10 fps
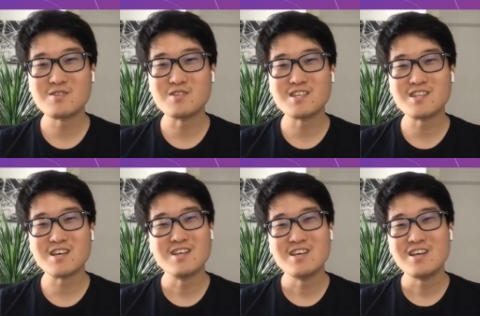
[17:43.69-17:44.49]
So we said
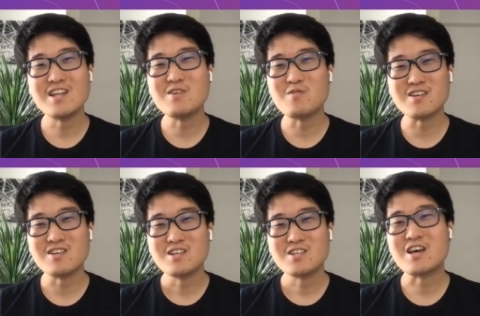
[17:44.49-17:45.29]
that
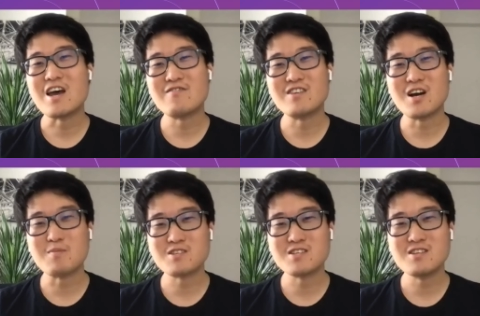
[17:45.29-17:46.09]
anyone should have the
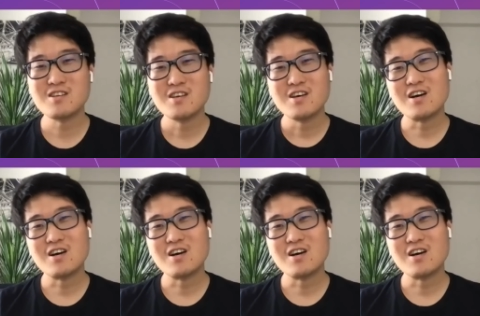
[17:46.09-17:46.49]
option